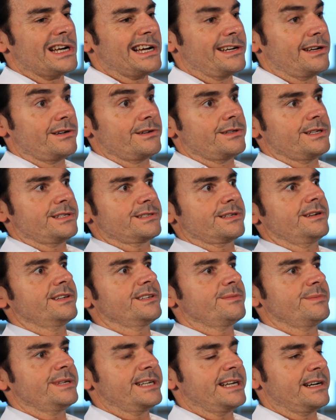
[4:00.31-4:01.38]
I know there's going
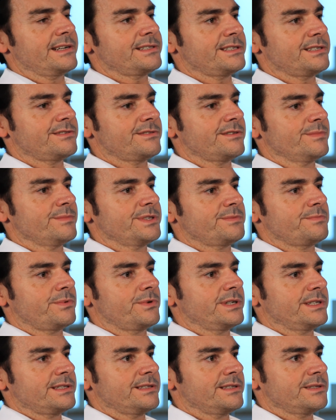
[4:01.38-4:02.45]
to be an outage from this
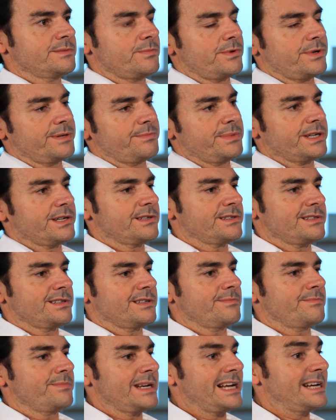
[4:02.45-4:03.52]
point to this point because of
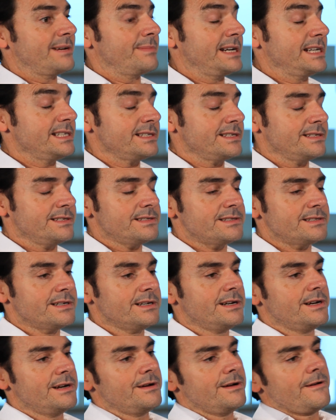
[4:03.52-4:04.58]
the planned maintenance.
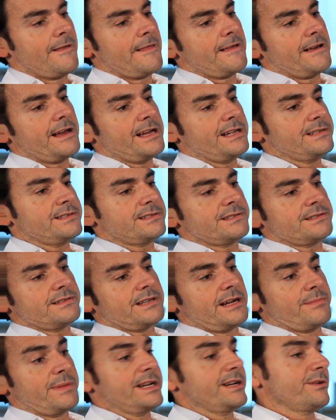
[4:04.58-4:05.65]
Hence,
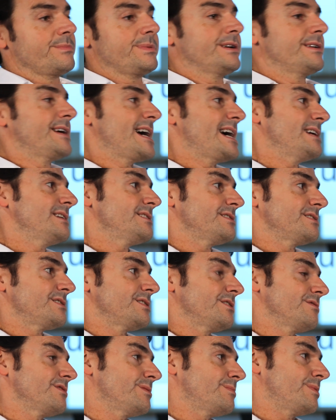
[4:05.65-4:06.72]
I may not be on hand to
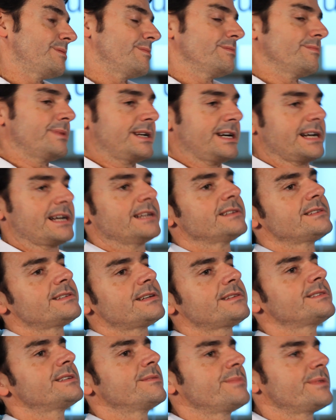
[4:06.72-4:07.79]
solve the problem, but I can
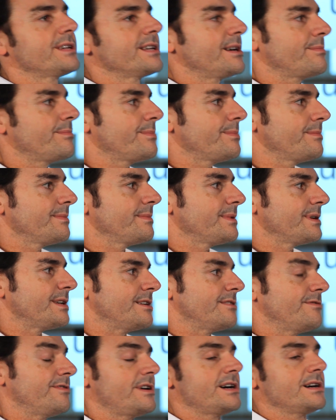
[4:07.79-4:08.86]
set something up in
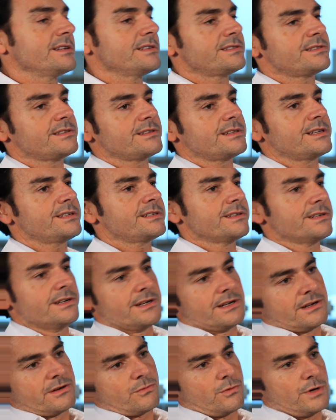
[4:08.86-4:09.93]
advance so that
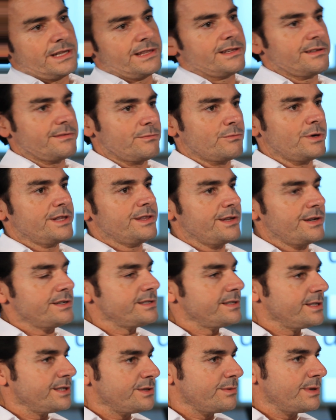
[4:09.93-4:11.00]
when those
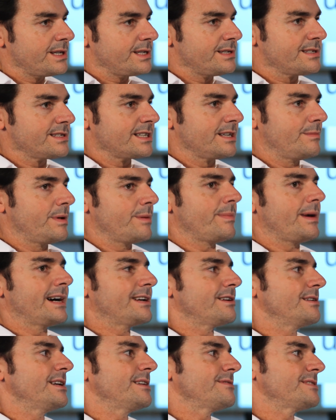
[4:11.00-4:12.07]
situations come up, I
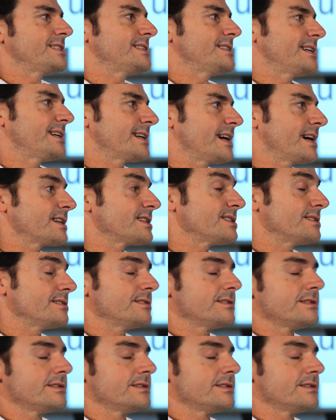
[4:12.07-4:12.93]
don't have to take action.